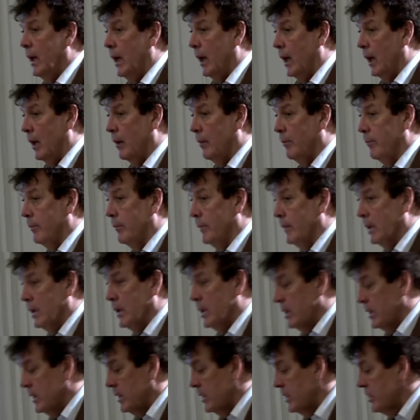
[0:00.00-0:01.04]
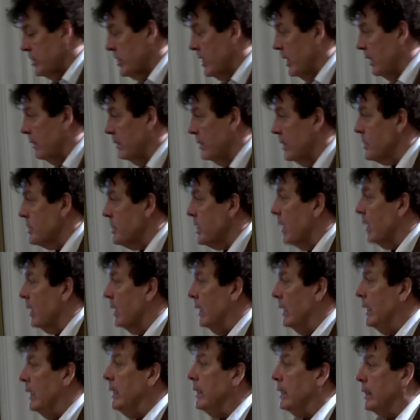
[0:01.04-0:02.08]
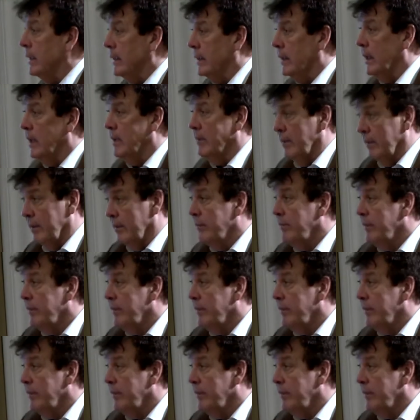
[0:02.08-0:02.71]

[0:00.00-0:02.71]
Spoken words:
Sean Cleary gave a